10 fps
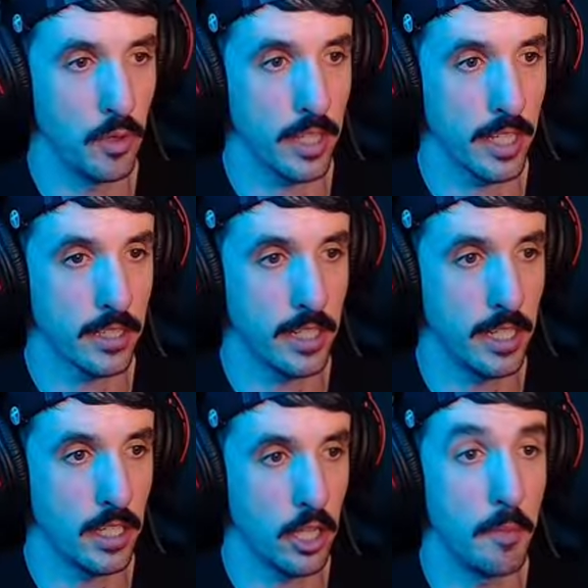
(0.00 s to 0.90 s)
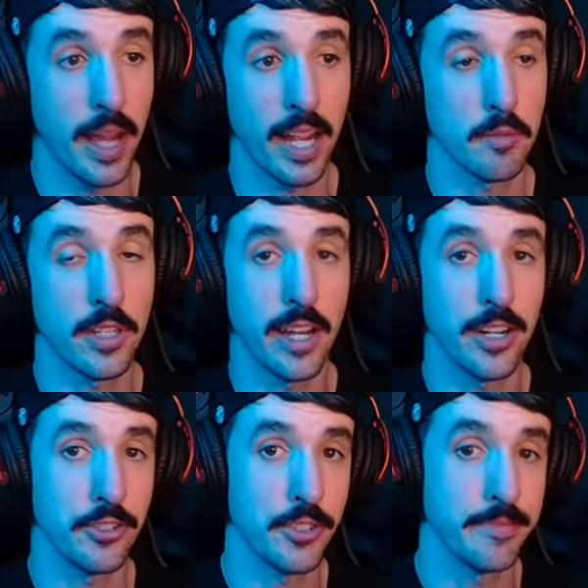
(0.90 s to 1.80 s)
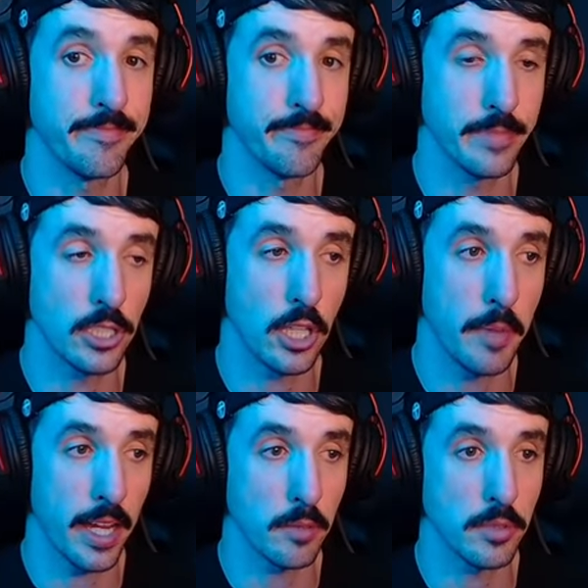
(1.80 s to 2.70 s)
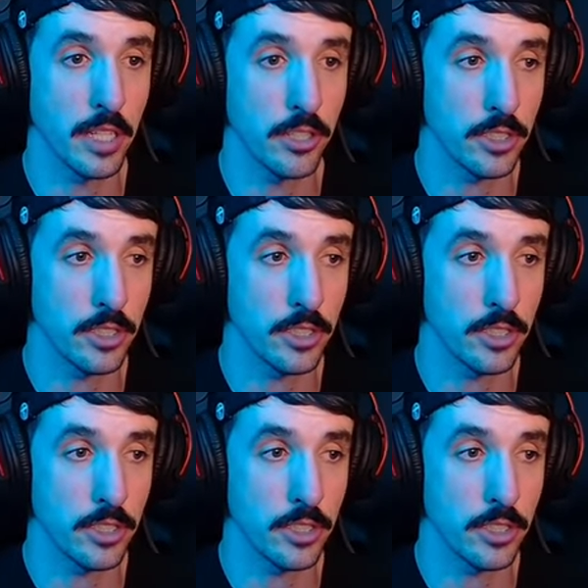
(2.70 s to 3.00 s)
I guess I need to go back upstairs. Let's get back upstairs,